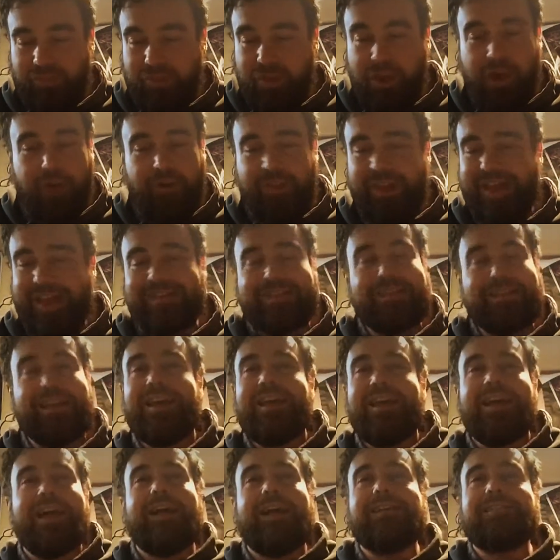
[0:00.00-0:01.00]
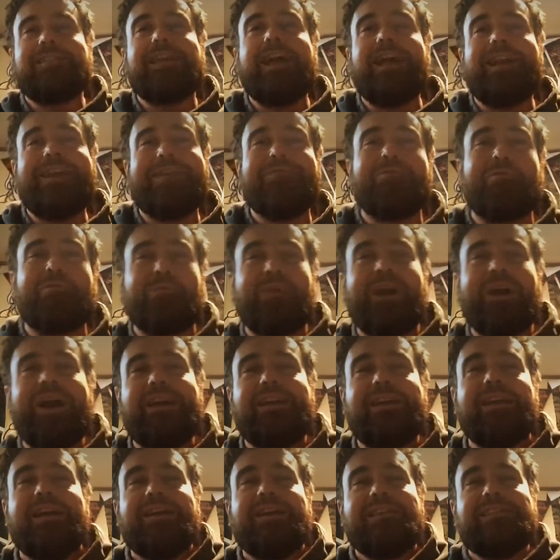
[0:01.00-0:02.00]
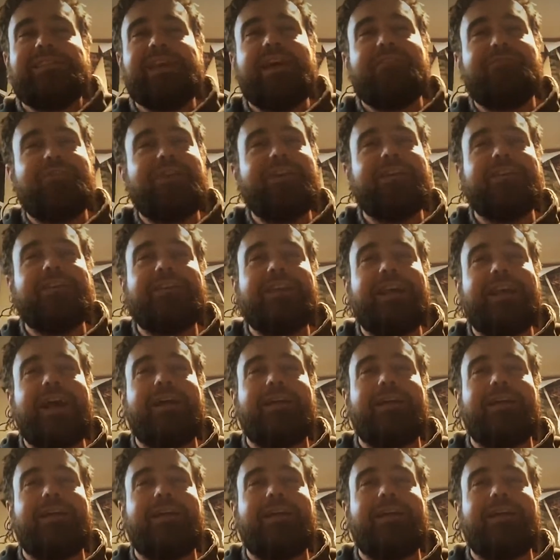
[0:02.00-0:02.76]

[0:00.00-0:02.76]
No, that's not even right. Definitely